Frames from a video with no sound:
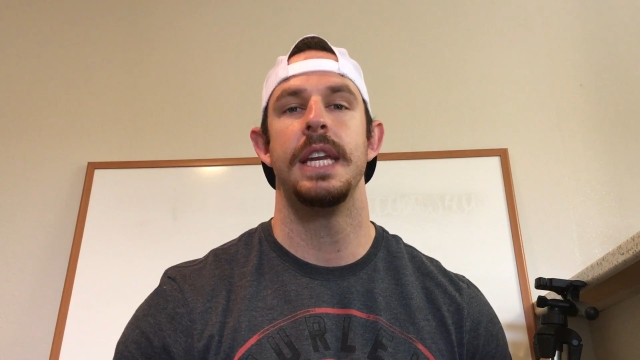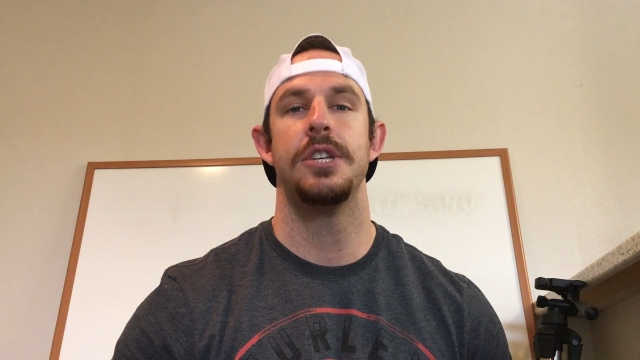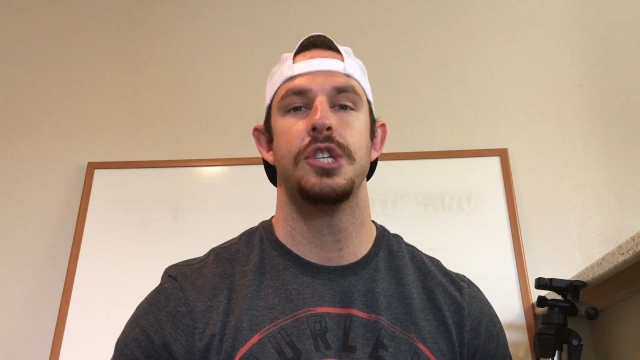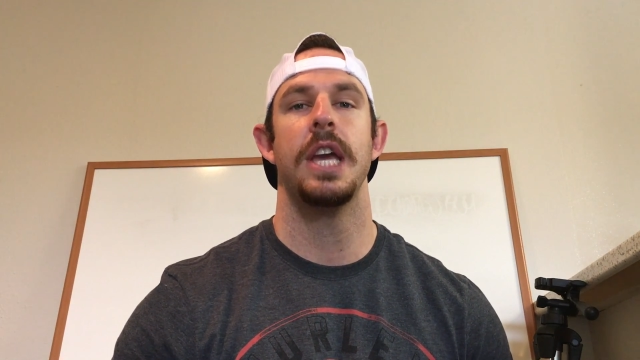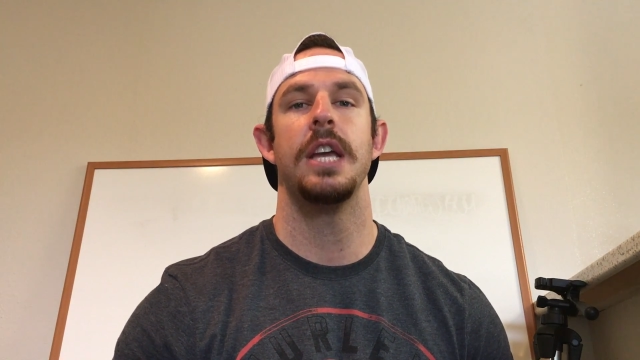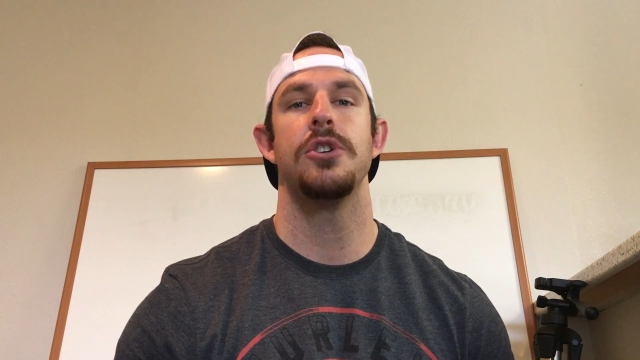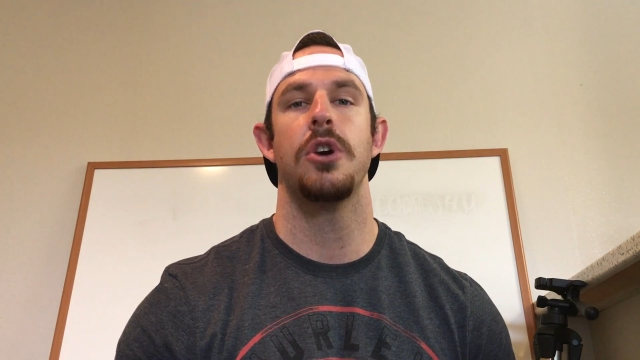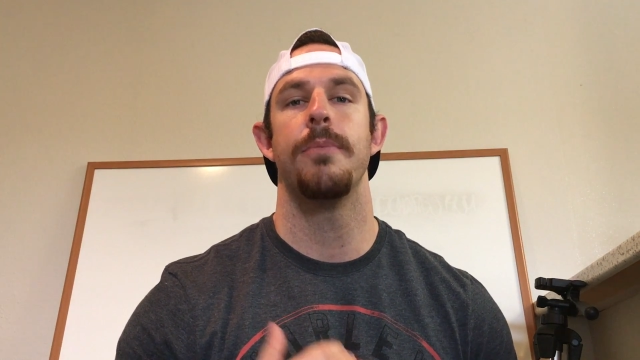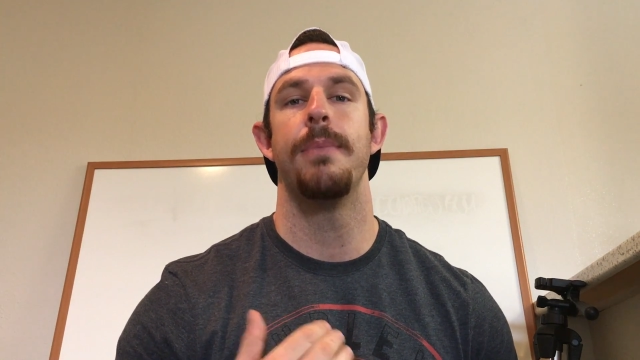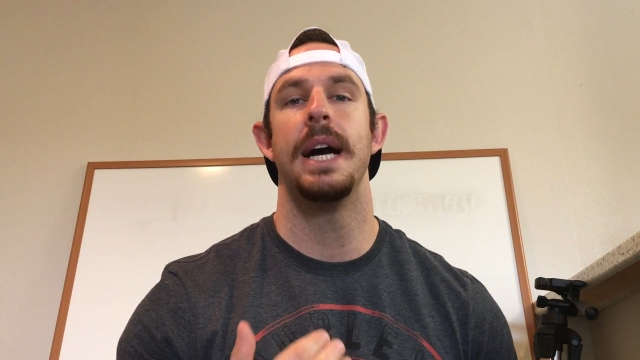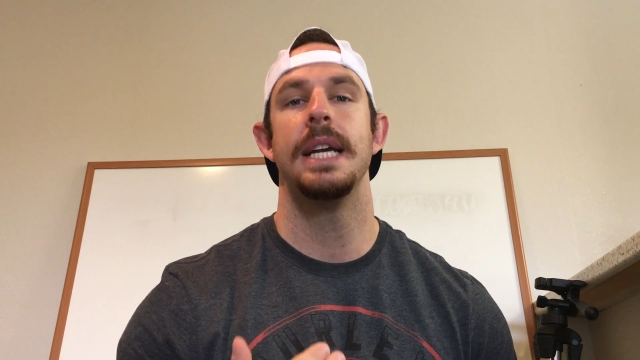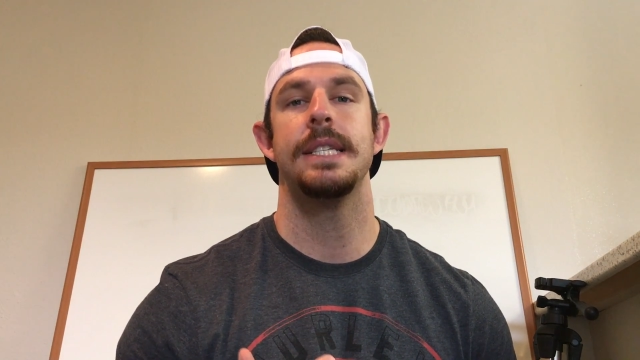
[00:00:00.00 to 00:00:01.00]
to change our
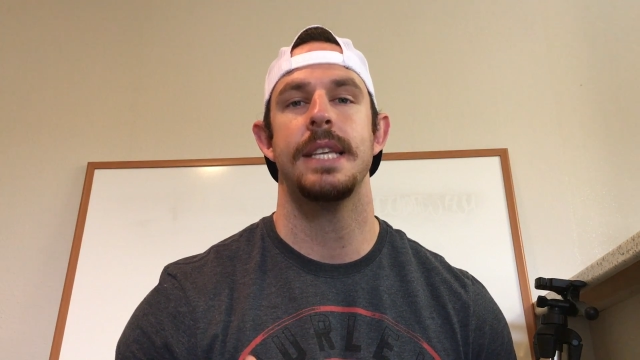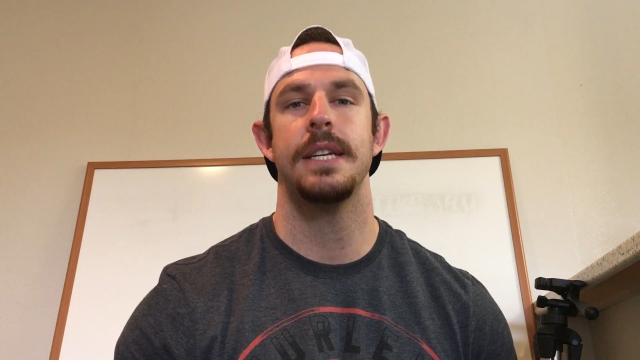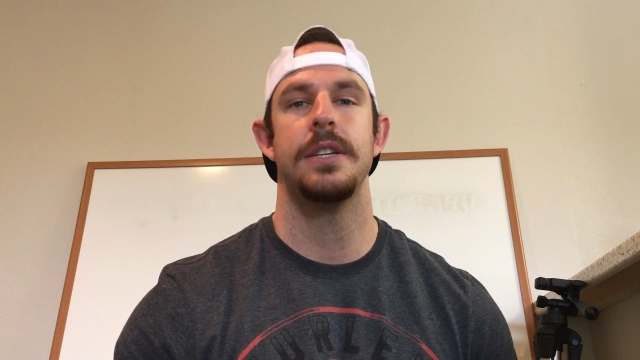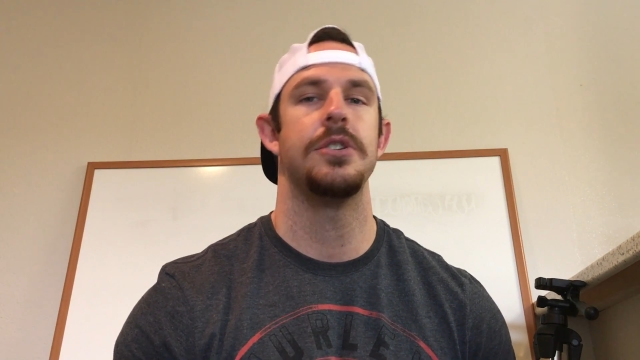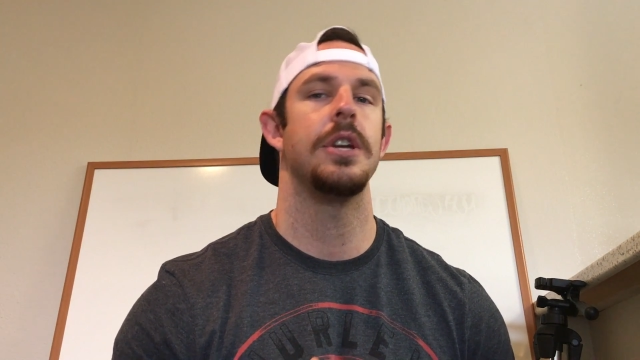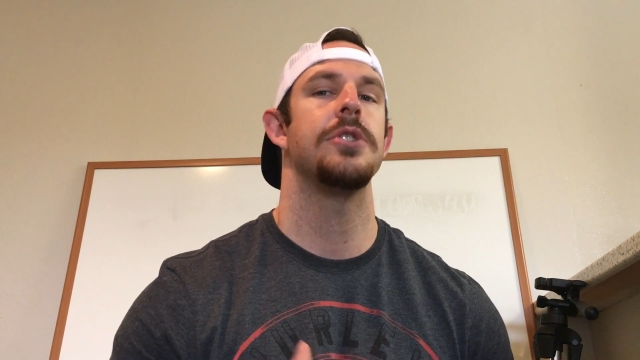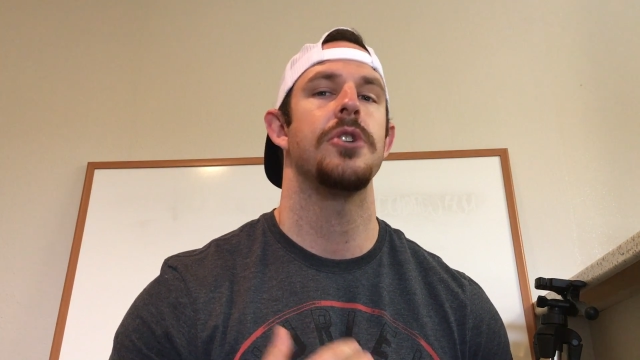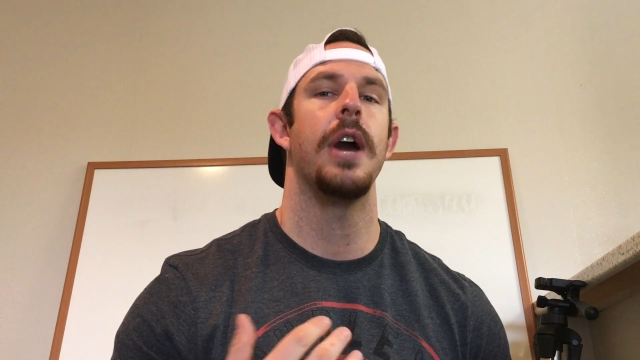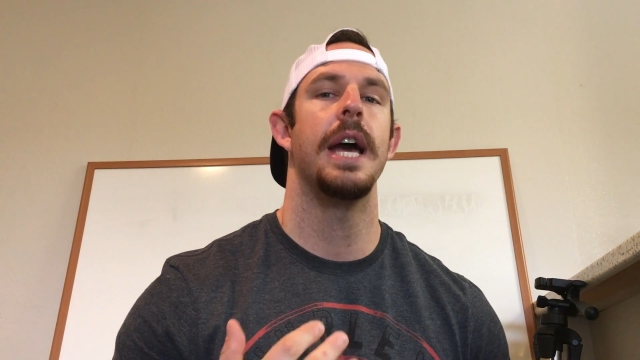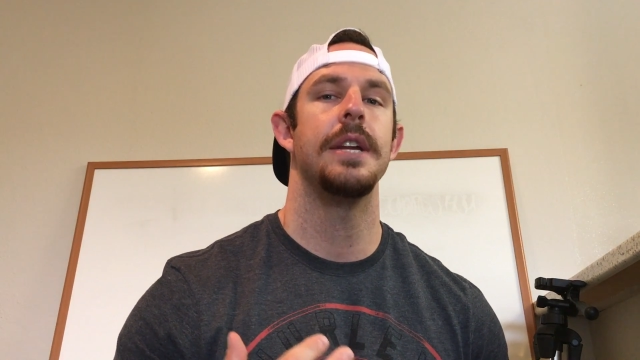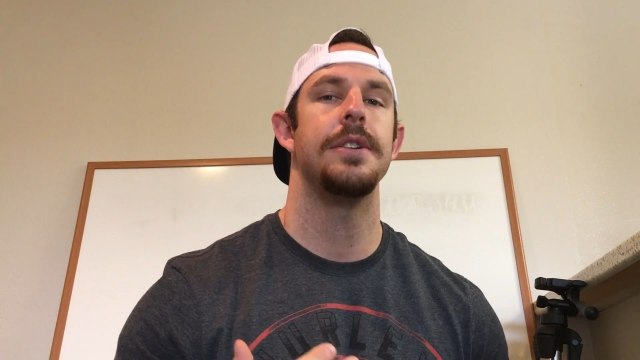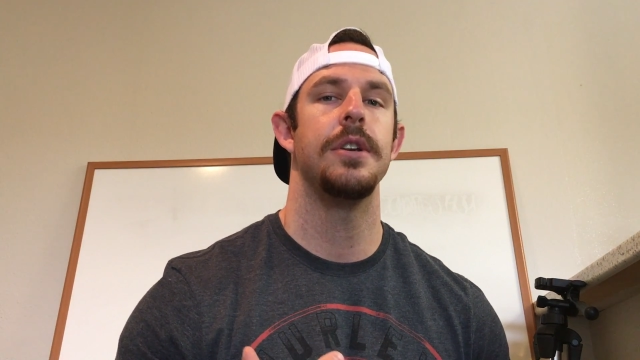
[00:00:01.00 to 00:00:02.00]
mindset, to change our
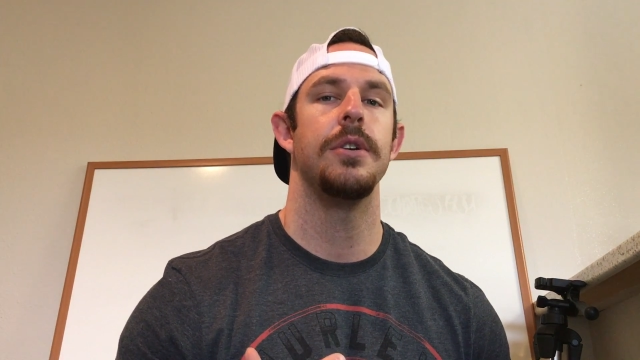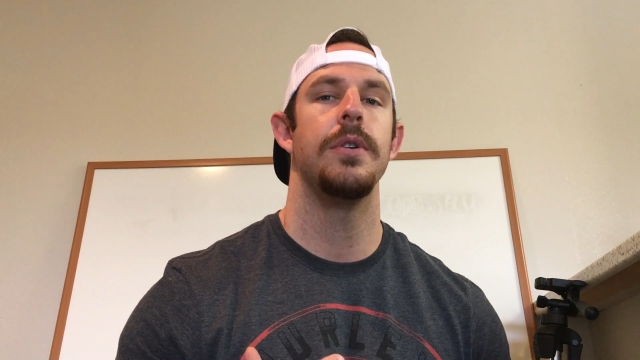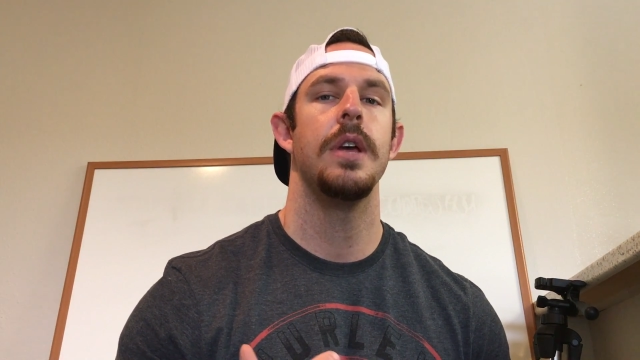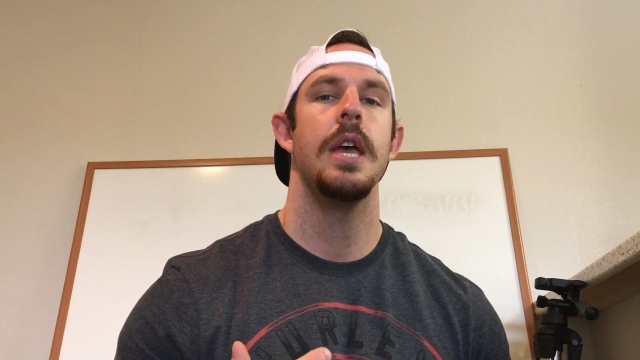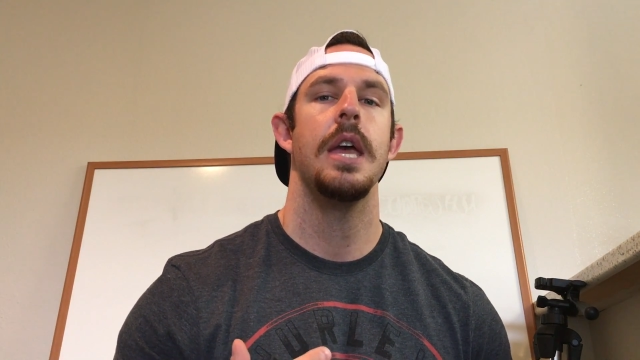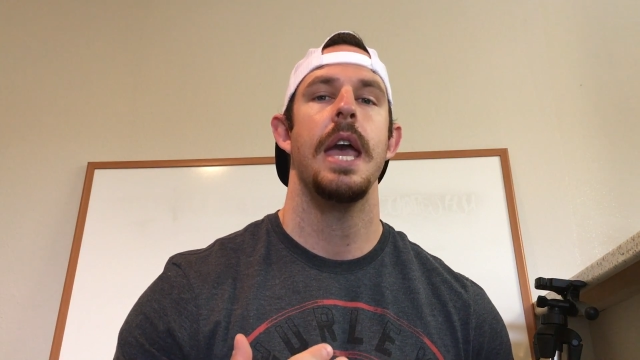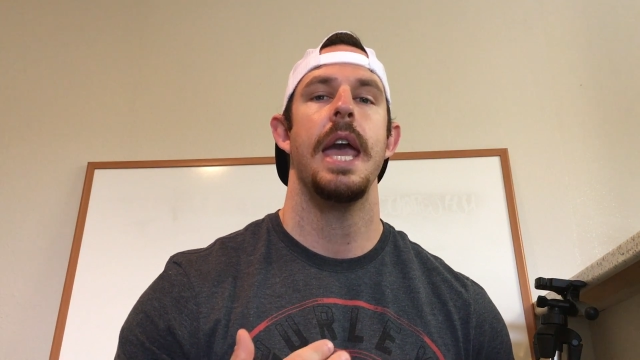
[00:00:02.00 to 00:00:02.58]
attitude,